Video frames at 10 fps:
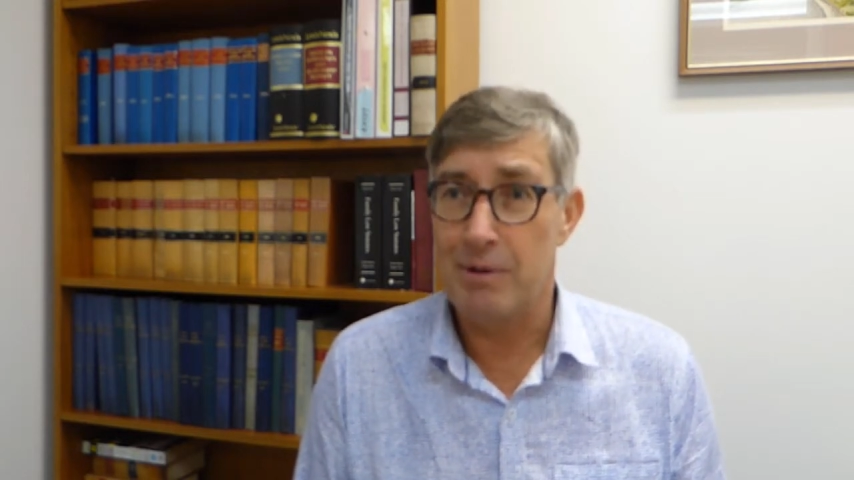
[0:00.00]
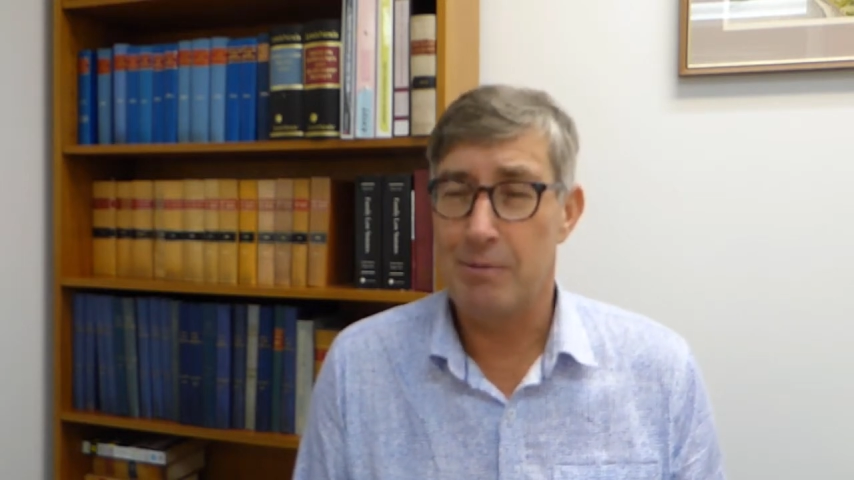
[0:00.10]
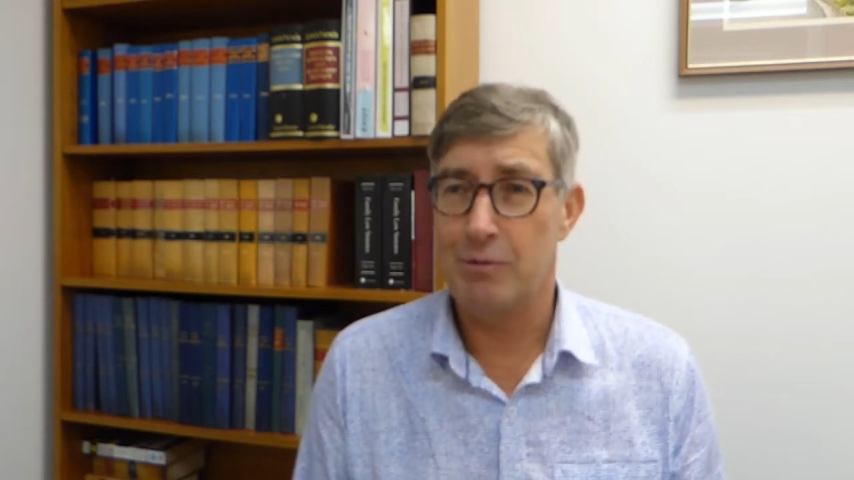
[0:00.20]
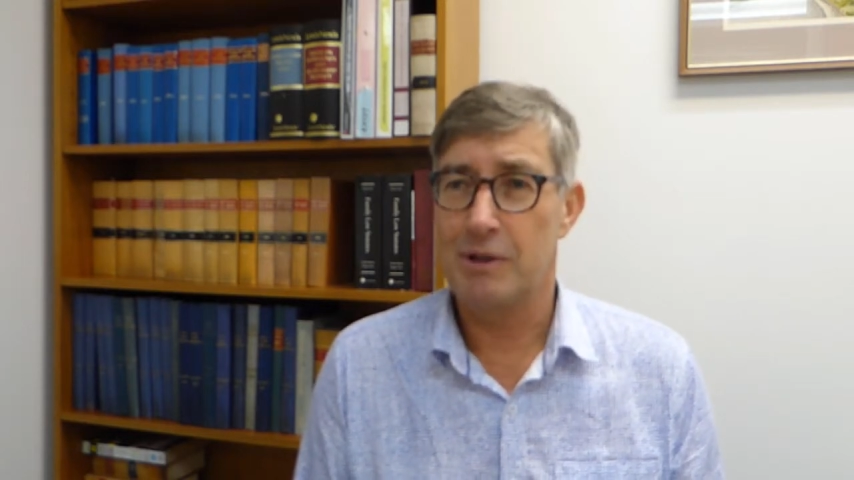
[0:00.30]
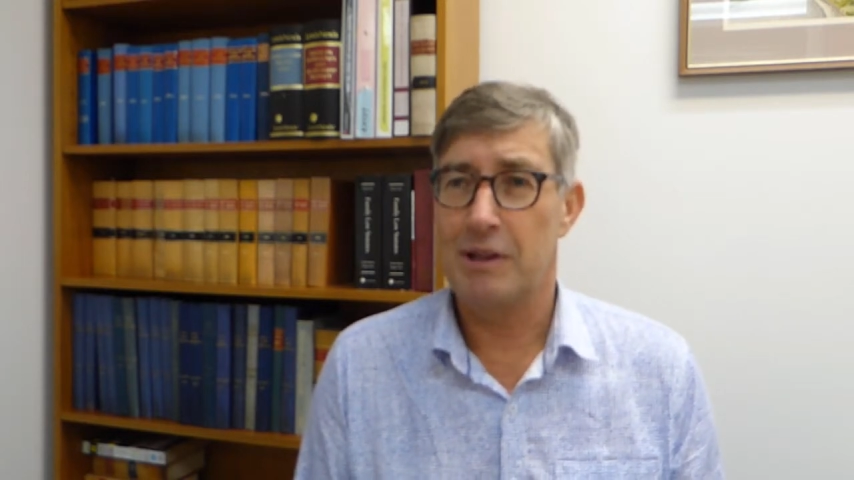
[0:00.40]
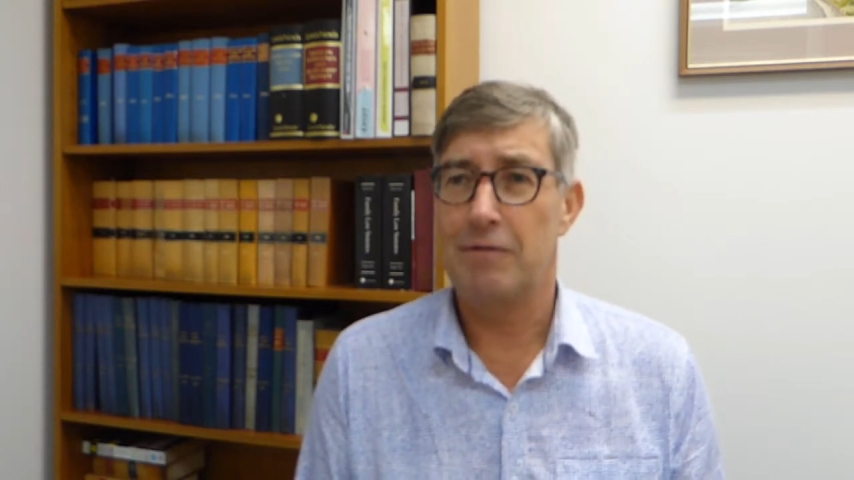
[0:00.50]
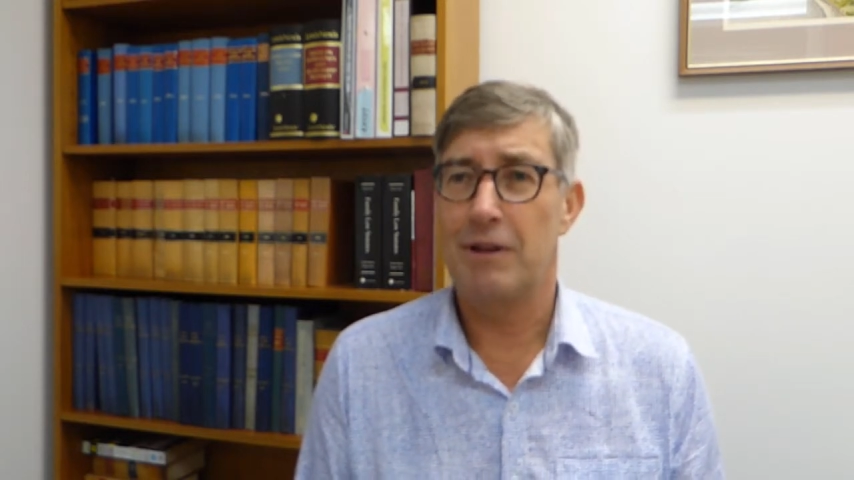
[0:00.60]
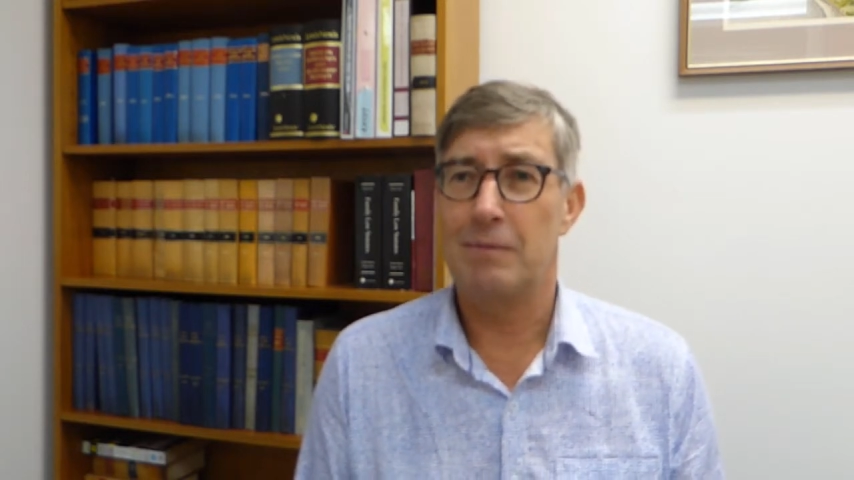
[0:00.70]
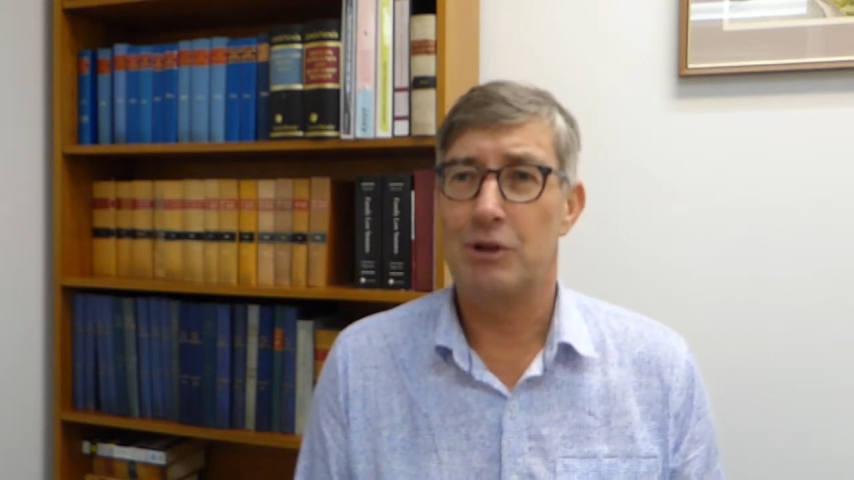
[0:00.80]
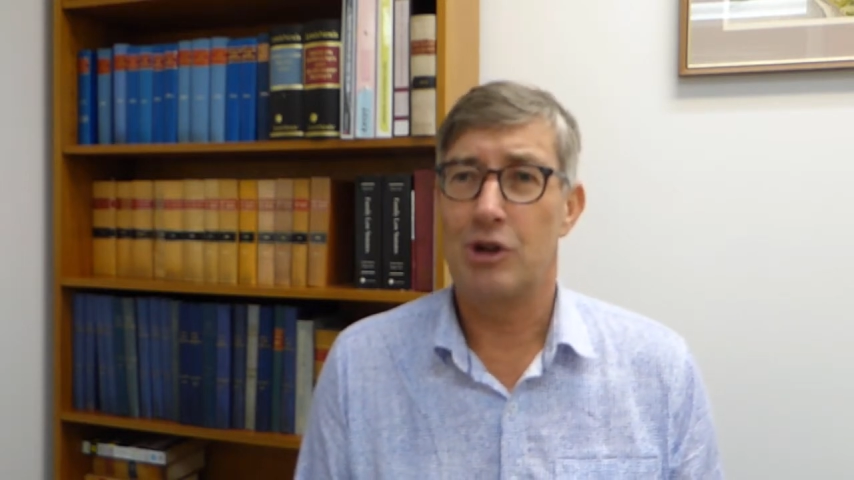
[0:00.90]
people with their
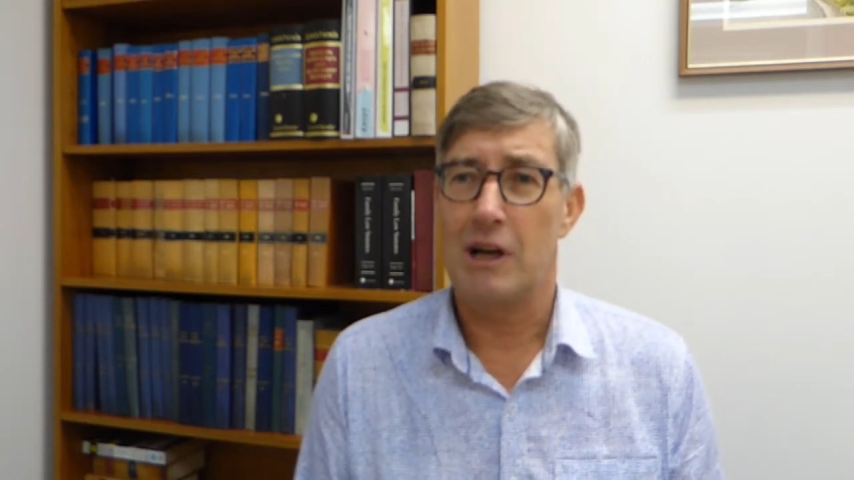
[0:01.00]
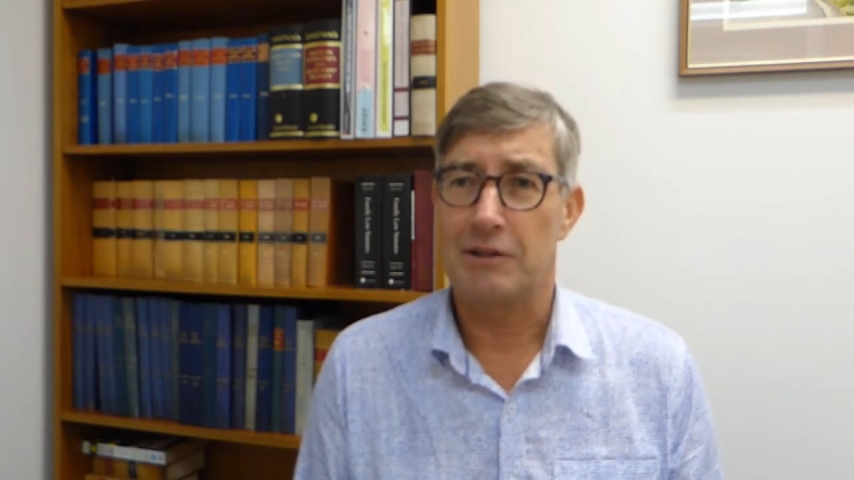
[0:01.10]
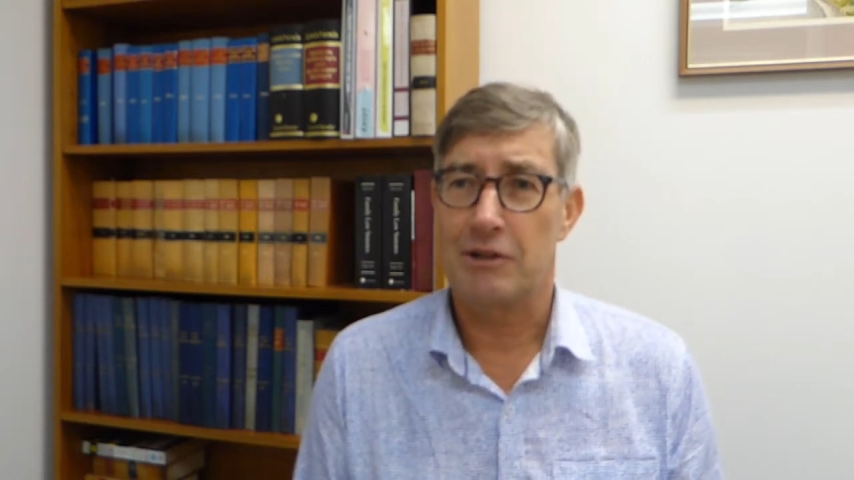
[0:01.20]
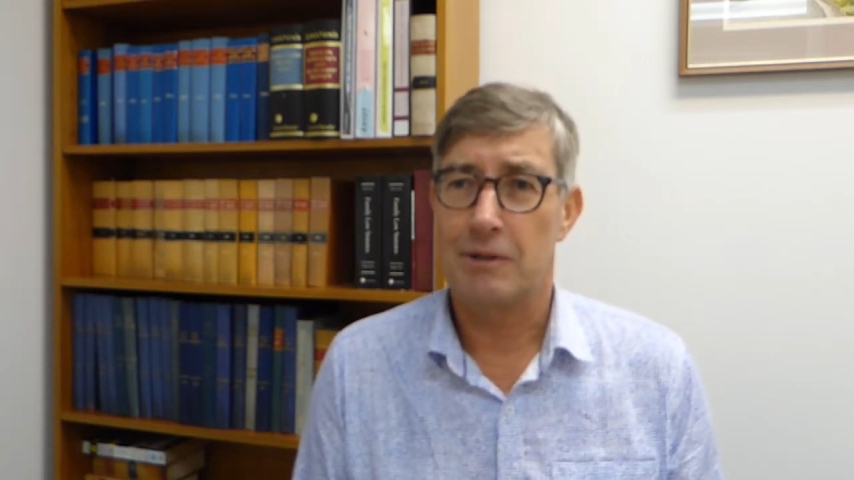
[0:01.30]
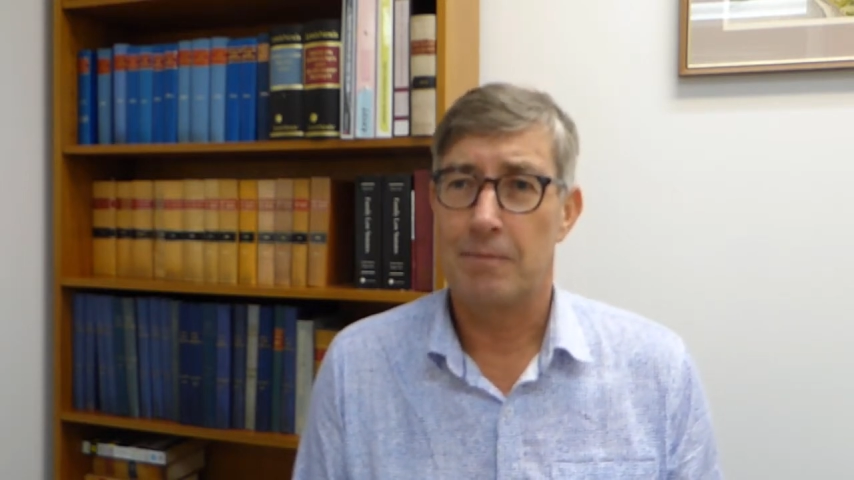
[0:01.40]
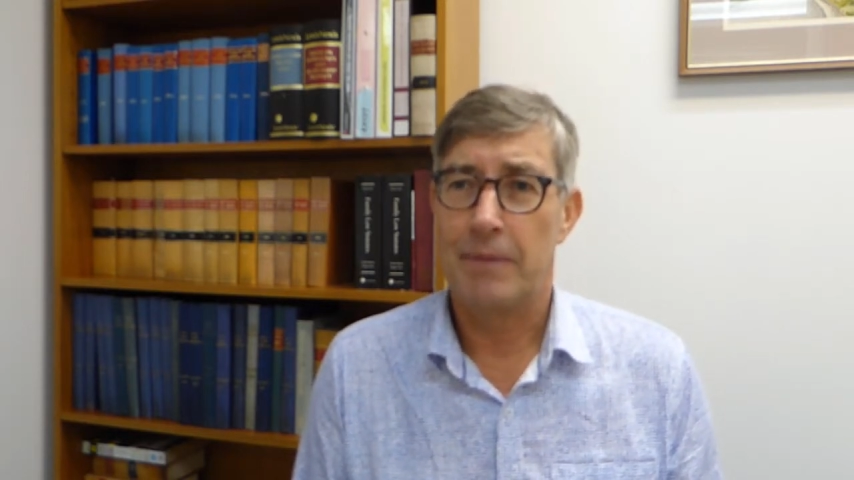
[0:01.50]
family trusts.